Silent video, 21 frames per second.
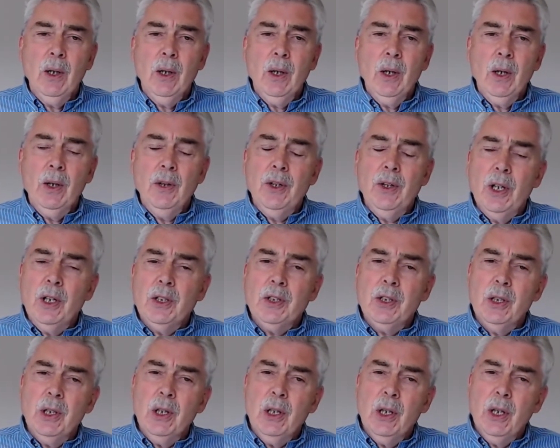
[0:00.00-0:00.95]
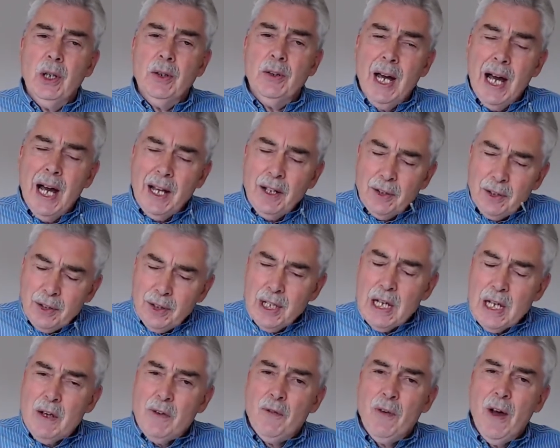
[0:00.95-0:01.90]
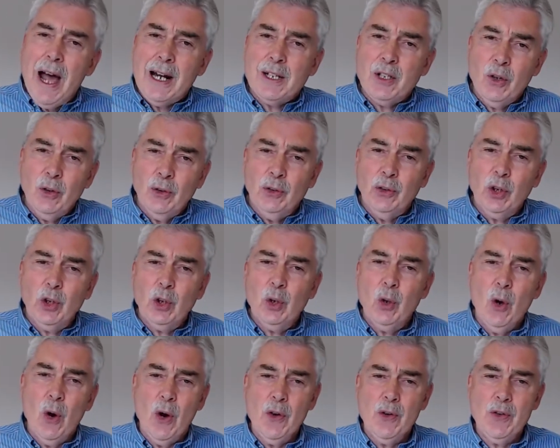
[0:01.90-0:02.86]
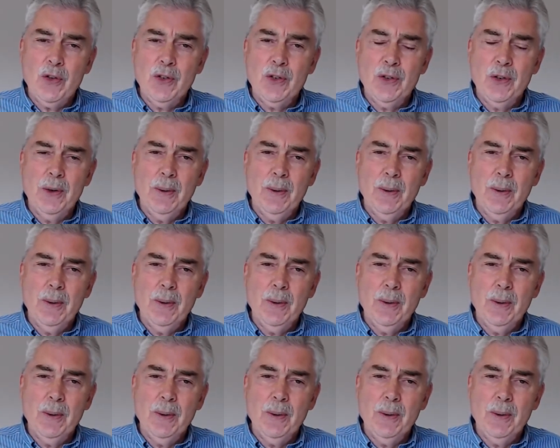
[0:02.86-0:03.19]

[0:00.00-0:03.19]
that that thief had on the cross.